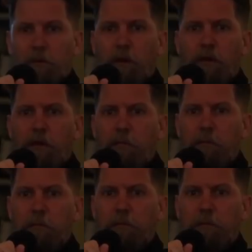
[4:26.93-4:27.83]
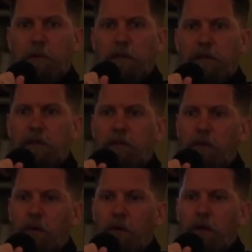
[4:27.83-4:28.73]
You're welcome. He's like,
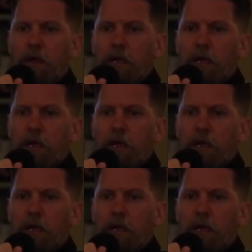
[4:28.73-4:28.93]
no.